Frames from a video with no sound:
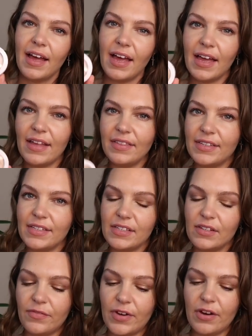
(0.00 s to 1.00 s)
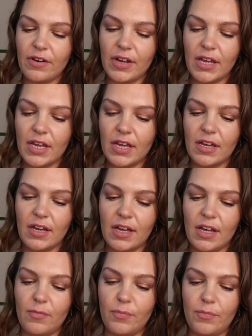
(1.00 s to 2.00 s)
And this is a very
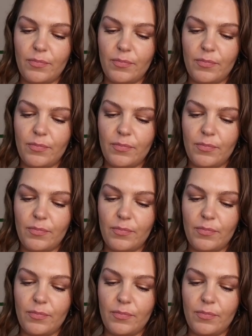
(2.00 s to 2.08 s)
kind of